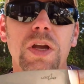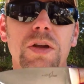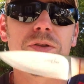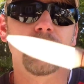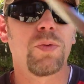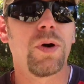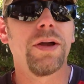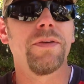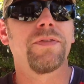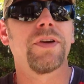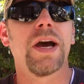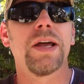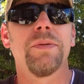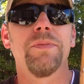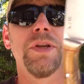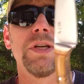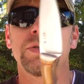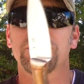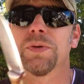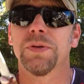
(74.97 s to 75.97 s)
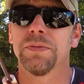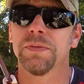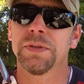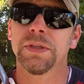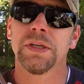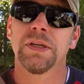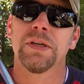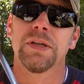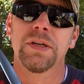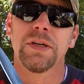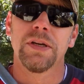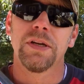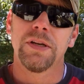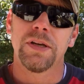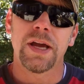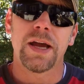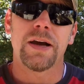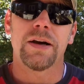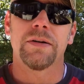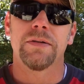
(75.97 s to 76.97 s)
His wife got him this one.
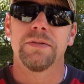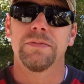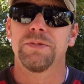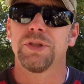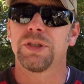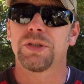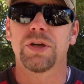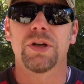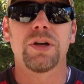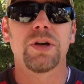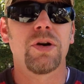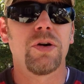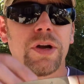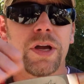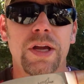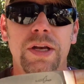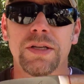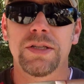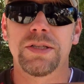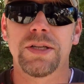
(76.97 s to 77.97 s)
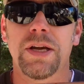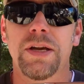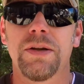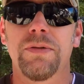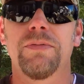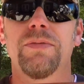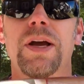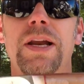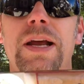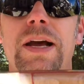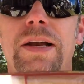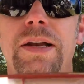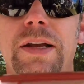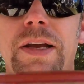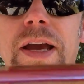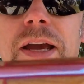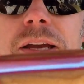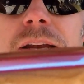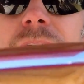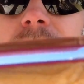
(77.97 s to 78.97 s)
Now, just going to go ahead and say right out of the
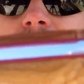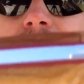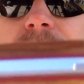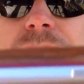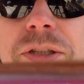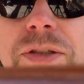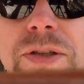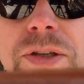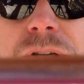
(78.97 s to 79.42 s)
gate, I'll let you